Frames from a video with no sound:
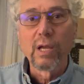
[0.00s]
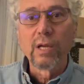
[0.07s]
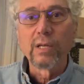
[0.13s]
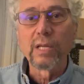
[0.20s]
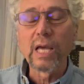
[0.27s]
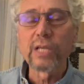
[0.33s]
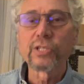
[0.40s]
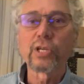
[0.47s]

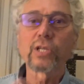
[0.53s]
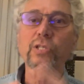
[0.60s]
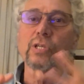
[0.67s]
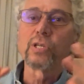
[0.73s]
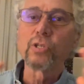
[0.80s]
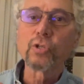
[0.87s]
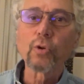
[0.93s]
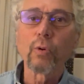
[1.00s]
Not just
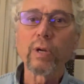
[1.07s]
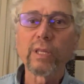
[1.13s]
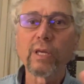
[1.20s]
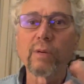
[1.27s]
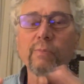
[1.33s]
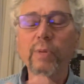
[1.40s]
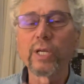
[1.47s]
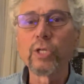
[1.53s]
enjoy
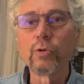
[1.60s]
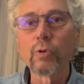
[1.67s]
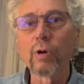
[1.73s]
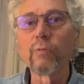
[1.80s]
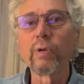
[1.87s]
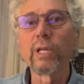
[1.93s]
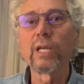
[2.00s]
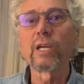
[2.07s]
them, but you are
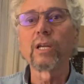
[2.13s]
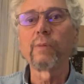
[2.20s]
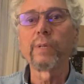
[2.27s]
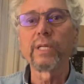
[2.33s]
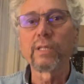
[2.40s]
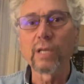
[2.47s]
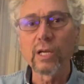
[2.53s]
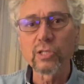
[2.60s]
really going to be
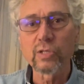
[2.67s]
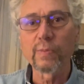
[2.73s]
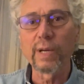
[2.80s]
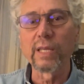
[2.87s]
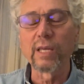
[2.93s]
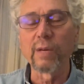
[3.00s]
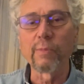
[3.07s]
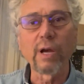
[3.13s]
touched by them.